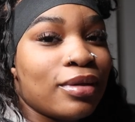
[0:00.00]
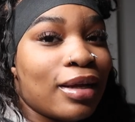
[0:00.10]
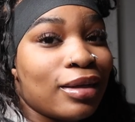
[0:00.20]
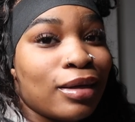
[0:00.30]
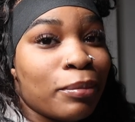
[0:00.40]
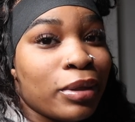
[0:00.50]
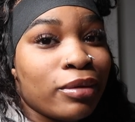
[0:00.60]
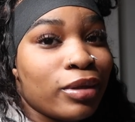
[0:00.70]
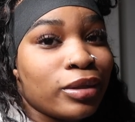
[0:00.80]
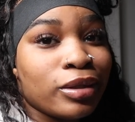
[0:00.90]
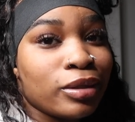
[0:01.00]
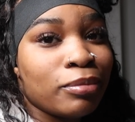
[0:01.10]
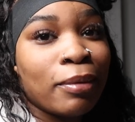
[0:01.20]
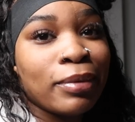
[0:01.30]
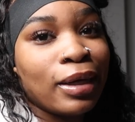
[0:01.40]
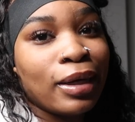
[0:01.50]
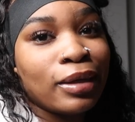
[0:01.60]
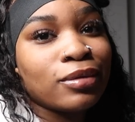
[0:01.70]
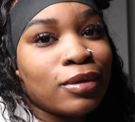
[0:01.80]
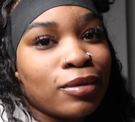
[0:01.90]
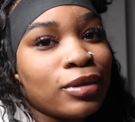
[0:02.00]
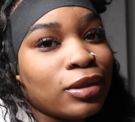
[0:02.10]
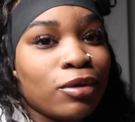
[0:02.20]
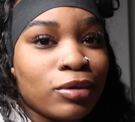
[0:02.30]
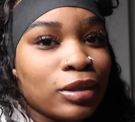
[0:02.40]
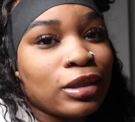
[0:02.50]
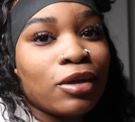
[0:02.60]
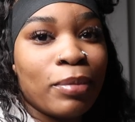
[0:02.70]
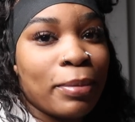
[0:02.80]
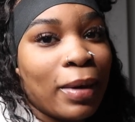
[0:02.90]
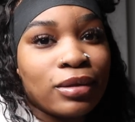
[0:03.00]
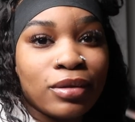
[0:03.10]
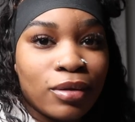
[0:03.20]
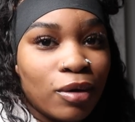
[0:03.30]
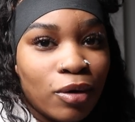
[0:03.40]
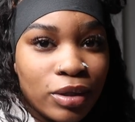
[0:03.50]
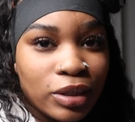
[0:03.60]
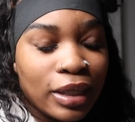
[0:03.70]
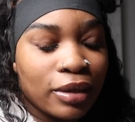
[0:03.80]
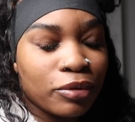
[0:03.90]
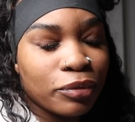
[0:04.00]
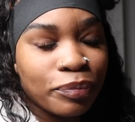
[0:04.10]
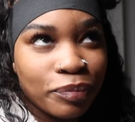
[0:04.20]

not that i'm in a relationship i'm not so this is just gonna be my solo little channel